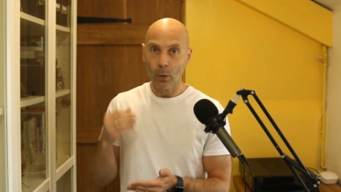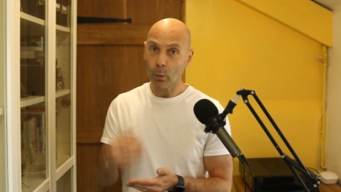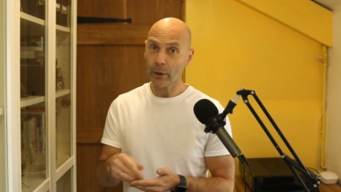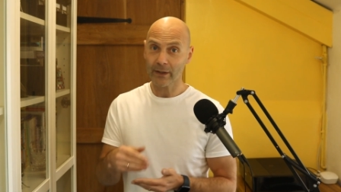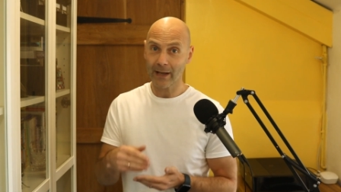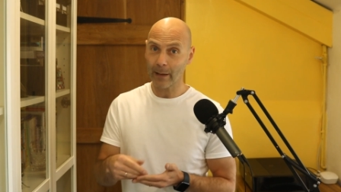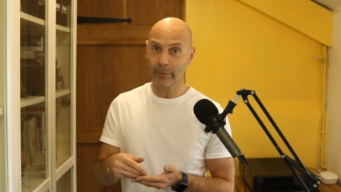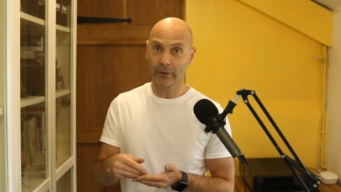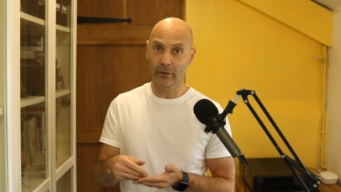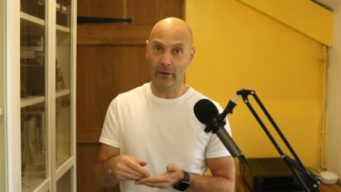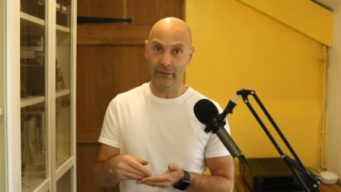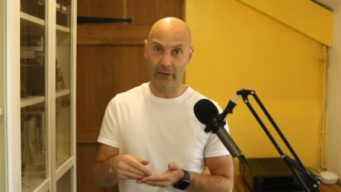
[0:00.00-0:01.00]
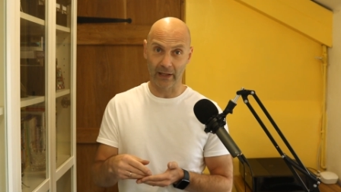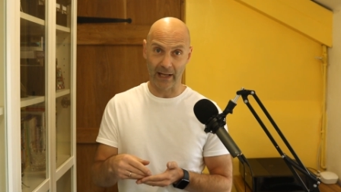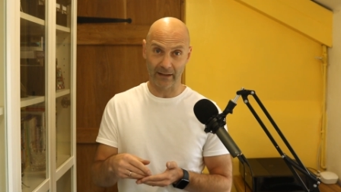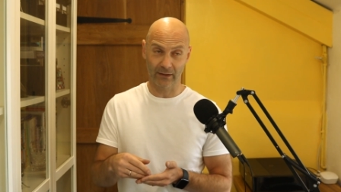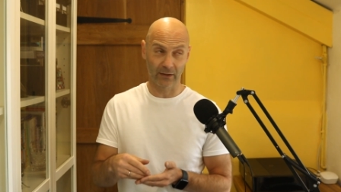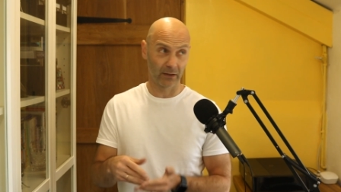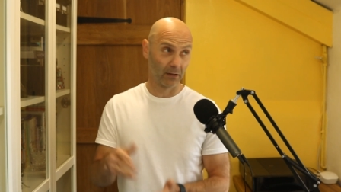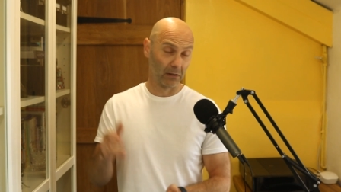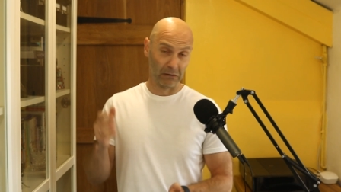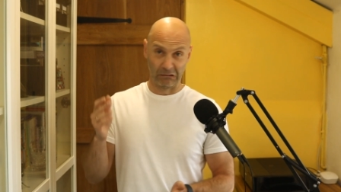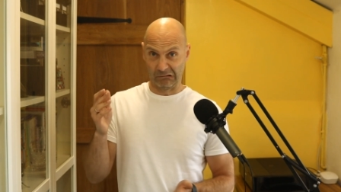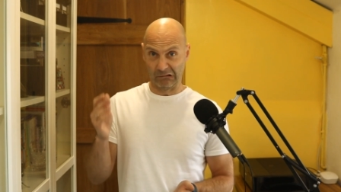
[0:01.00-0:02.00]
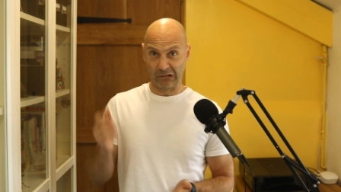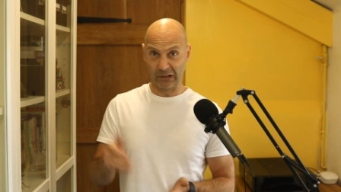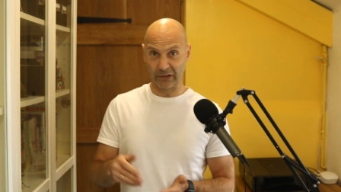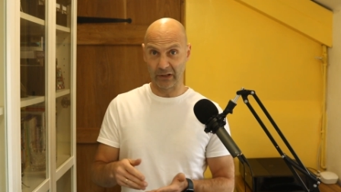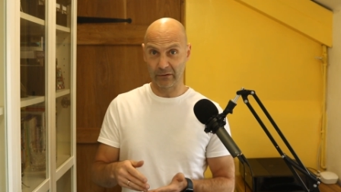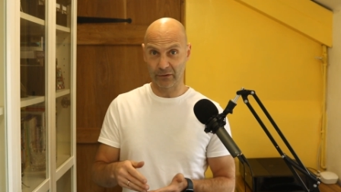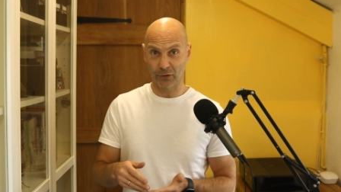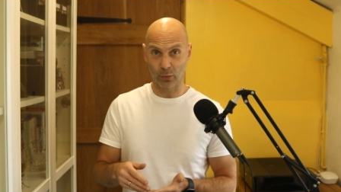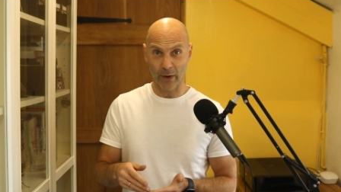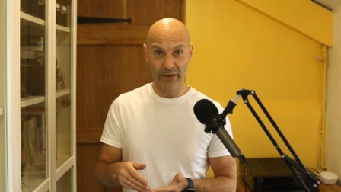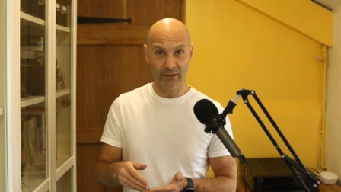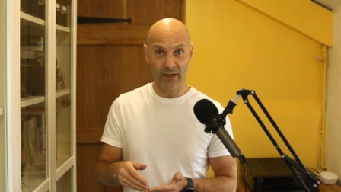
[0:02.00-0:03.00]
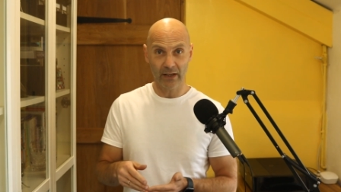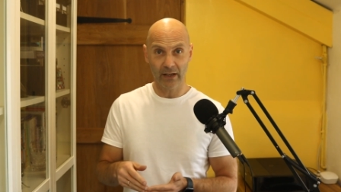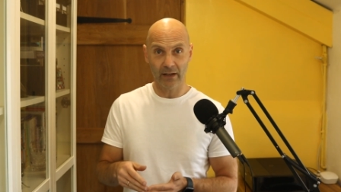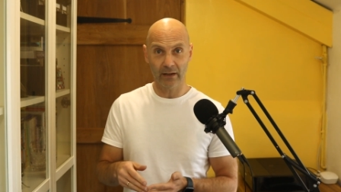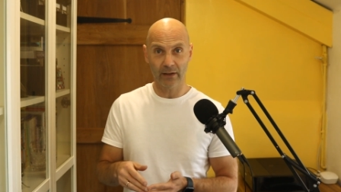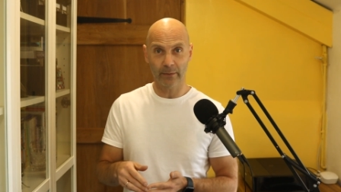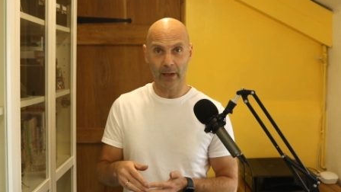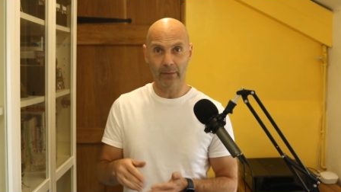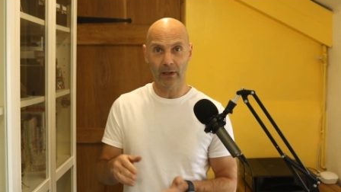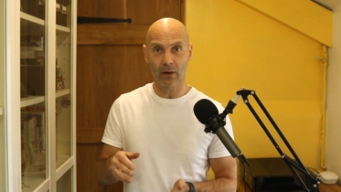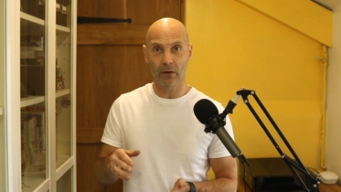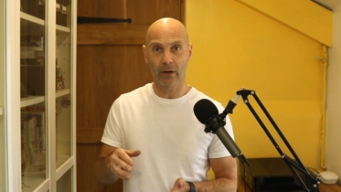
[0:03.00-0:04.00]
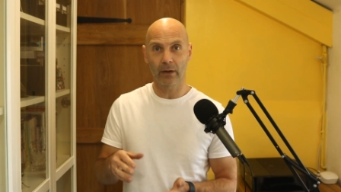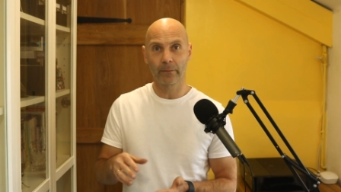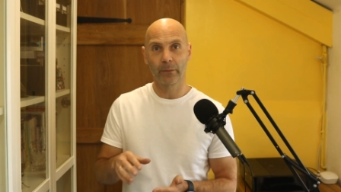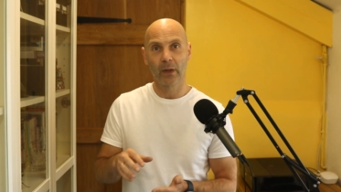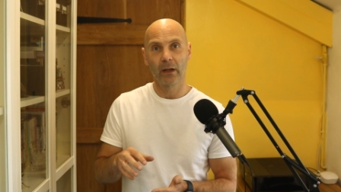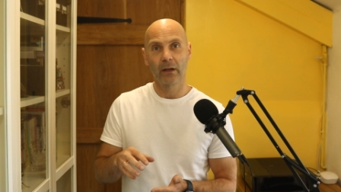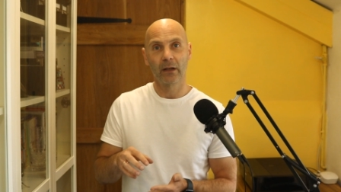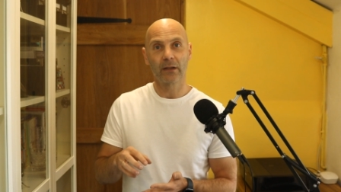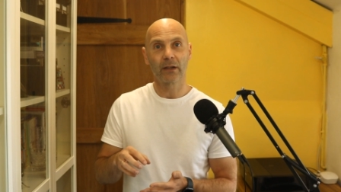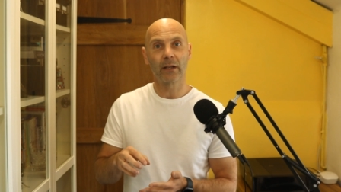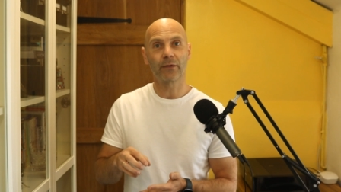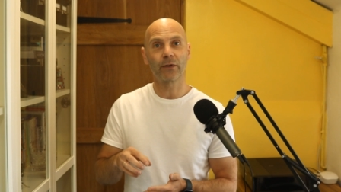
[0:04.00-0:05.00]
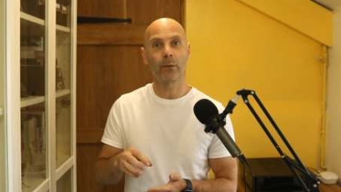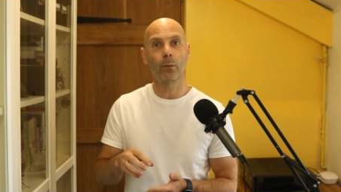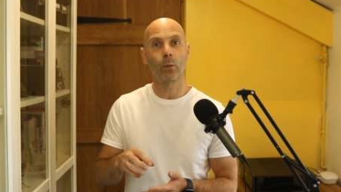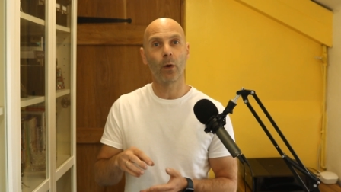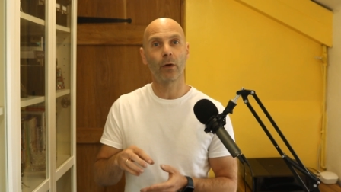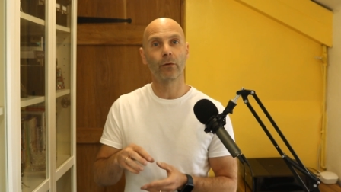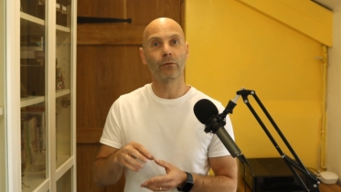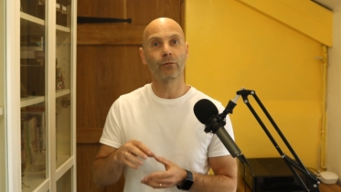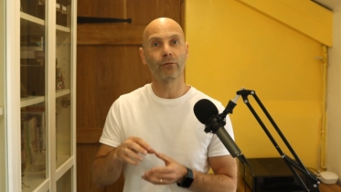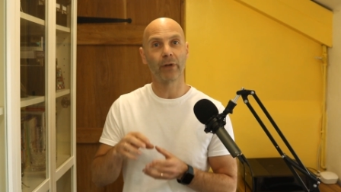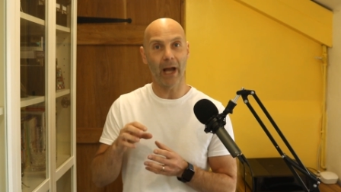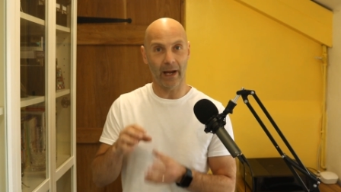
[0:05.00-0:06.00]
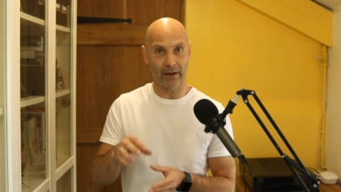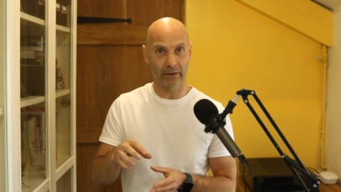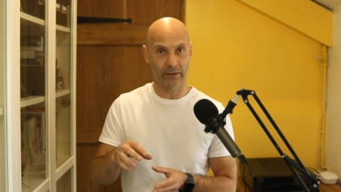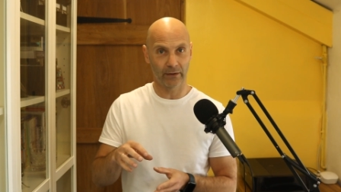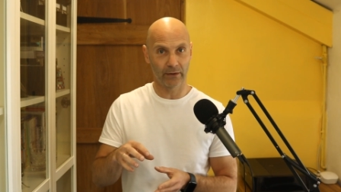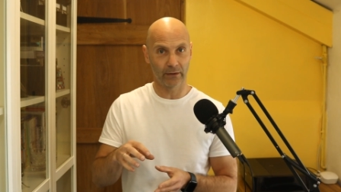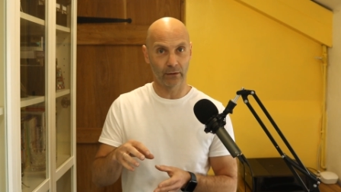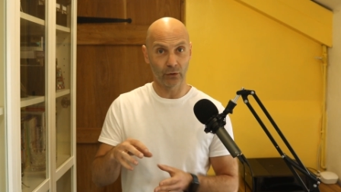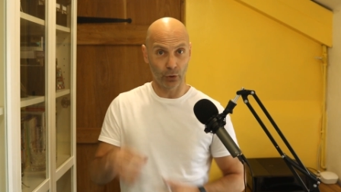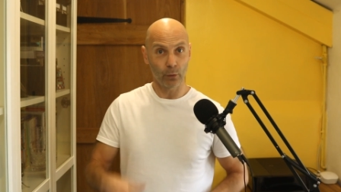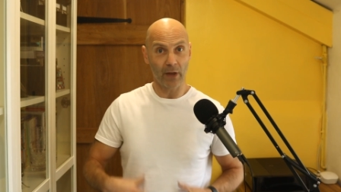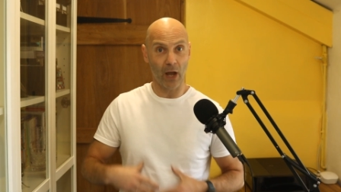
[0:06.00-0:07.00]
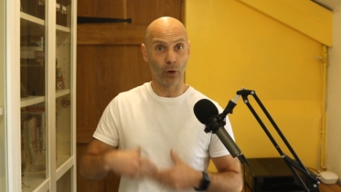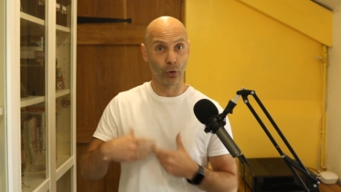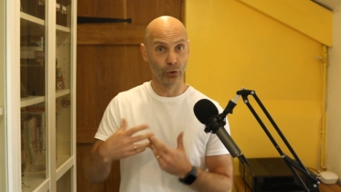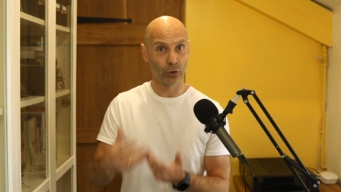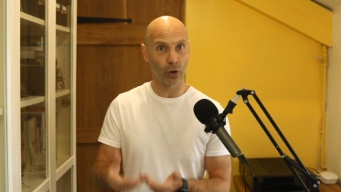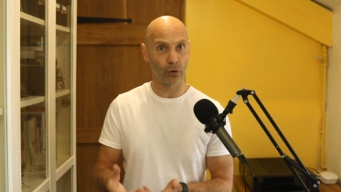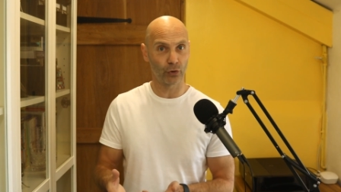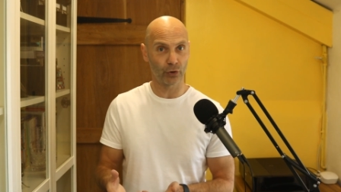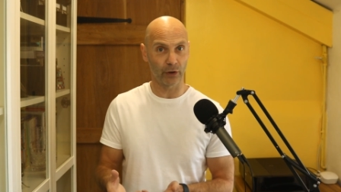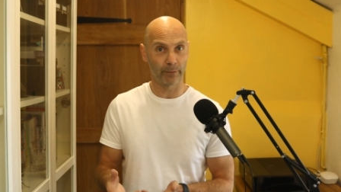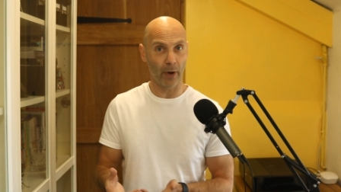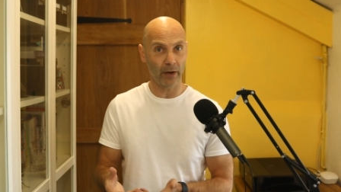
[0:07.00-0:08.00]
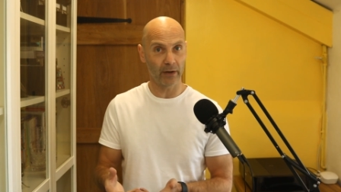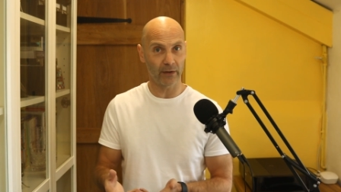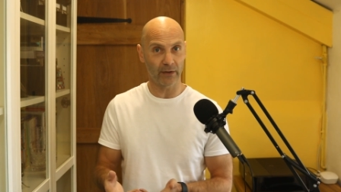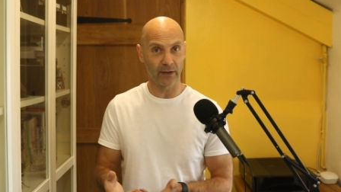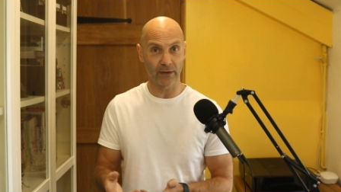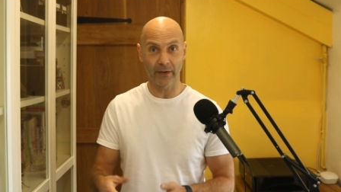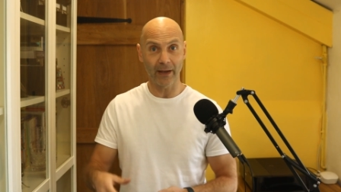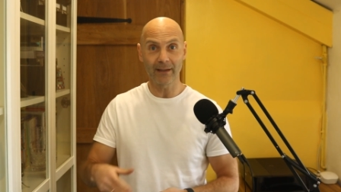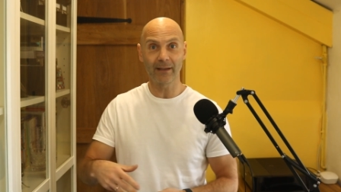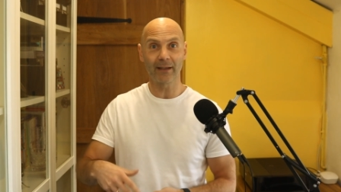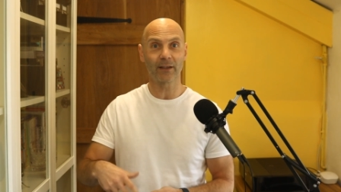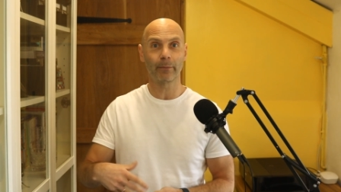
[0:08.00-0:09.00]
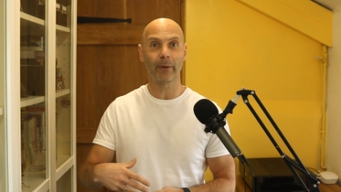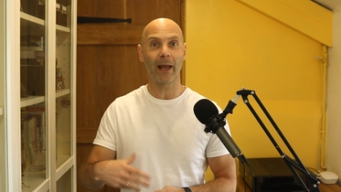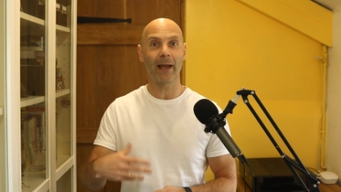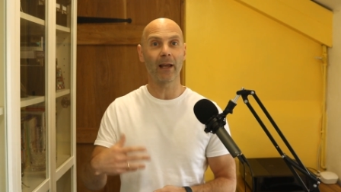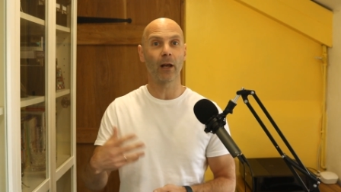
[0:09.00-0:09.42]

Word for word: What has happened over the last, I don't know, 20 years, maybe longer, is that if someone reacts to their unconscious biases, they display